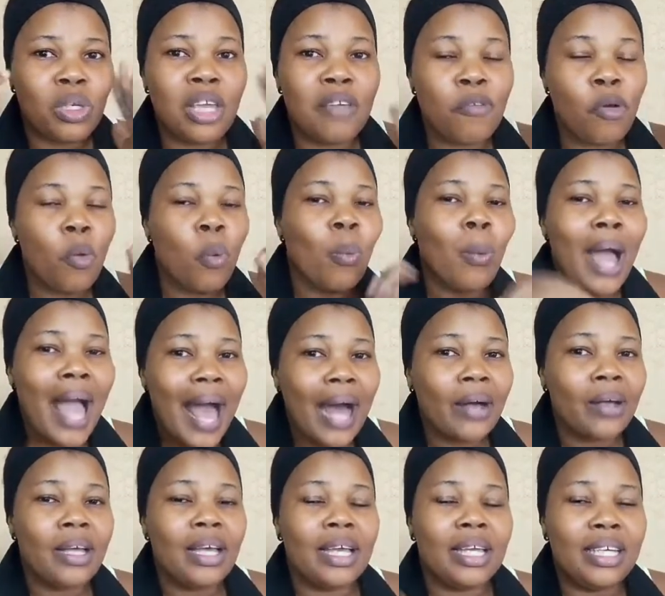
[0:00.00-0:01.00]
even
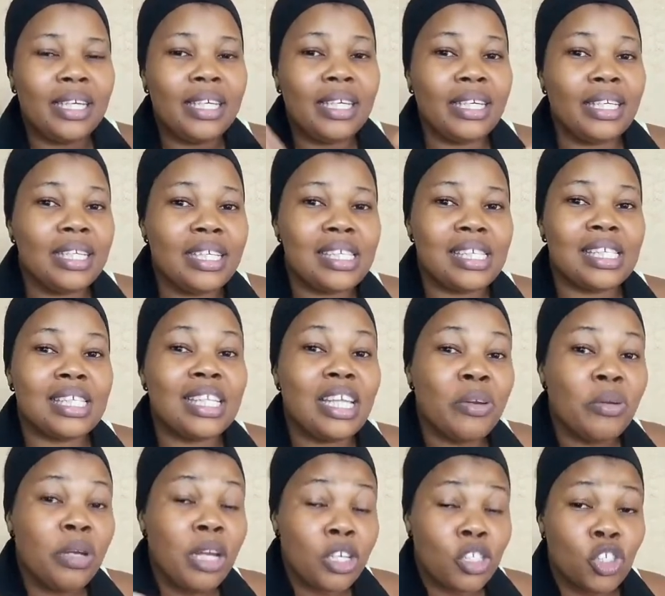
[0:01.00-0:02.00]
while he is in
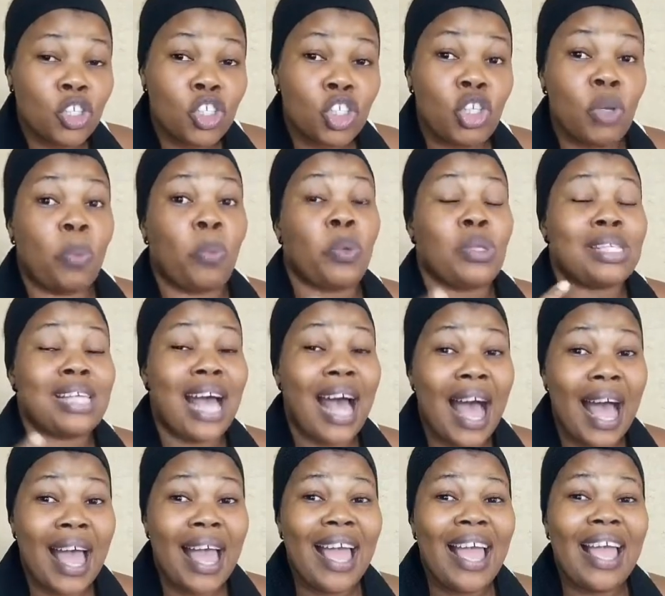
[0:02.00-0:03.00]
a relationship with
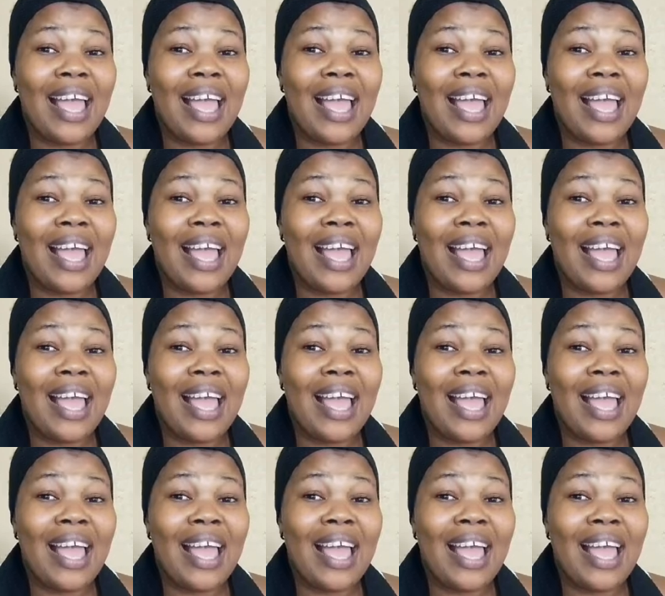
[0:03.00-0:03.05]
her,